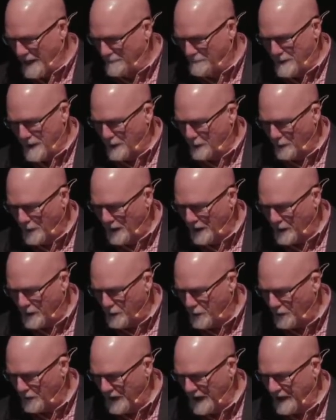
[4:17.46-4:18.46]
been a really
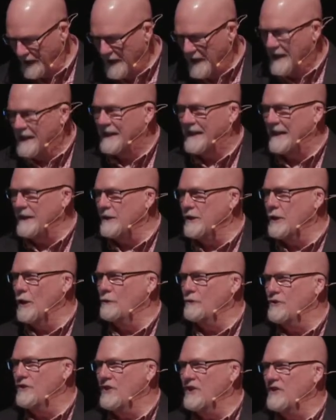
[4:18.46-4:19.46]
cool thing, getting to
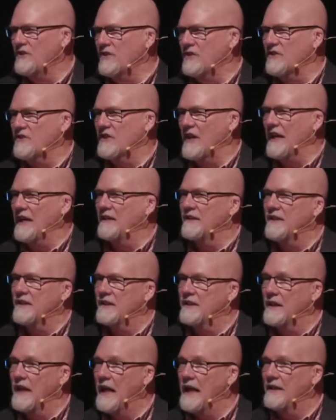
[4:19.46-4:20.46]
know Jesus and
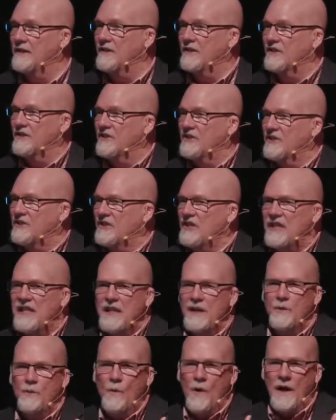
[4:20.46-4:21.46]
to
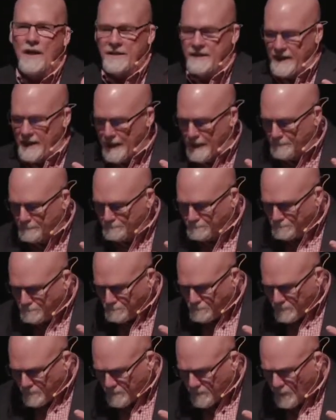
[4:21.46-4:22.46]
see what
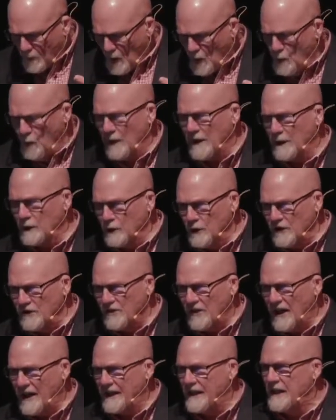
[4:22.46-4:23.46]
it
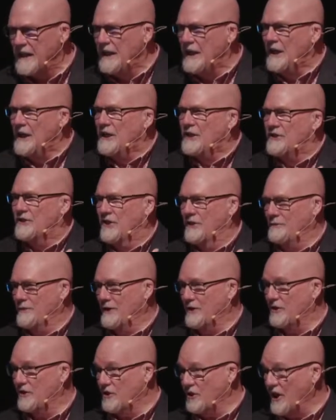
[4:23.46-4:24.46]
looks like to be
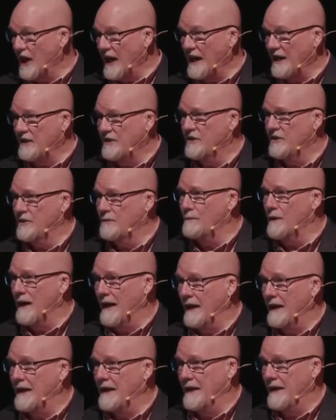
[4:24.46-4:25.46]
changed
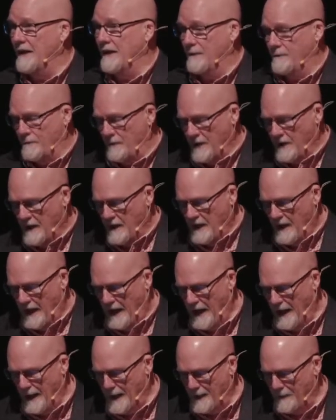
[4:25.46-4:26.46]
by Him.
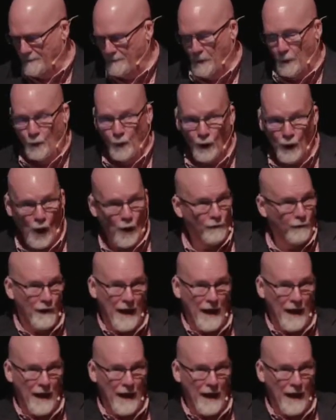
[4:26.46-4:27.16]
We're over